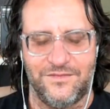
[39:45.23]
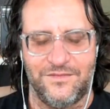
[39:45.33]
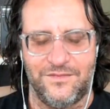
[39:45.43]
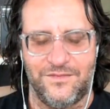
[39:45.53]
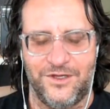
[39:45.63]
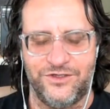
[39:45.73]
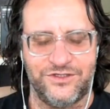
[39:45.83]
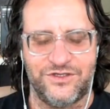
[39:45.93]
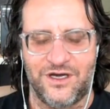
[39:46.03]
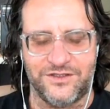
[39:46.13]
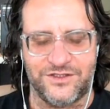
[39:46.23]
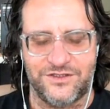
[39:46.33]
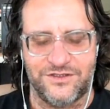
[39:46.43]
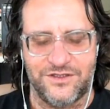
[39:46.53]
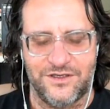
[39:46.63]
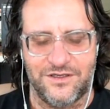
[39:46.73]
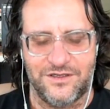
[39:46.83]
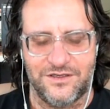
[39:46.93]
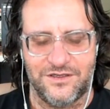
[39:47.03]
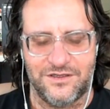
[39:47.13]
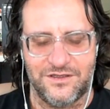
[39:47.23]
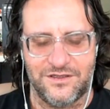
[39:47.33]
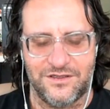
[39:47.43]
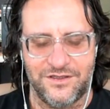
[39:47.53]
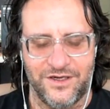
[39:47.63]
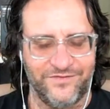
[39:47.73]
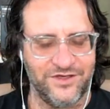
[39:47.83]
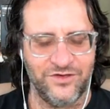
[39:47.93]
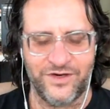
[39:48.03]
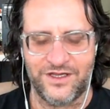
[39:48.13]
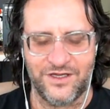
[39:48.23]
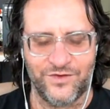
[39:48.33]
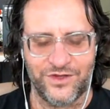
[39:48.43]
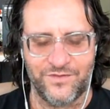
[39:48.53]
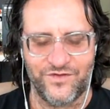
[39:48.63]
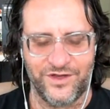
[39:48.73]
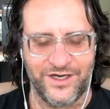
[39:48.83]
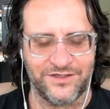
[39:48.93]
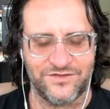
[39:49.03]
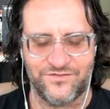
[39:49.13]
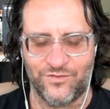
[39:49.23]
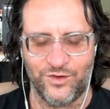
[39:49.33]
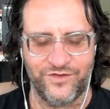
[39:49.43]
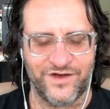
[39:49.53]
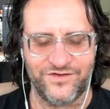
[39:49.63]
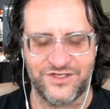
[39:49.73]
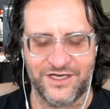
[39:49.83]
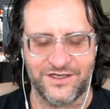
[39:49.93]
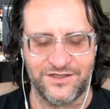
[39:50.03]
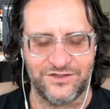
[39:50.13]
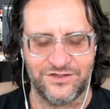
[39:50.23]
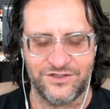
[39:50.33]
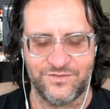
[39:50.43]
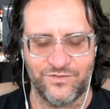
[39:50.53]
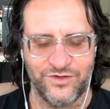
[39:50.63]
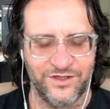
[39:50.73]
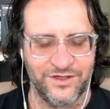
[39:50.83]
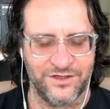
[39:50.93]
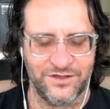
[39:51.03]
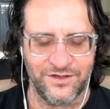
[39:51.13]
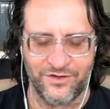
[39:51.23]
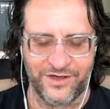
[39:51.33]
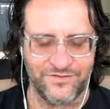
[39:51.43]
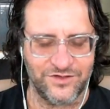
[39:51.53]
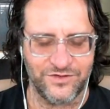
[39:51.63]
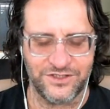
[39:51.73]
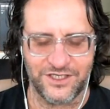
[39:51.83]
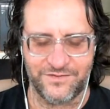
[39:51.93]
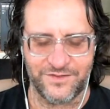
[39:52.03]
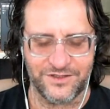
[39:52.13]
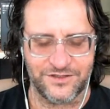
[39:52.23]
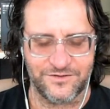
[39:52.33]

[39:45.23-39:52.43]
They're just thoughts. don't have to do anything with them for the next 45 seconds. Just breathe in. You only have 2 assignments.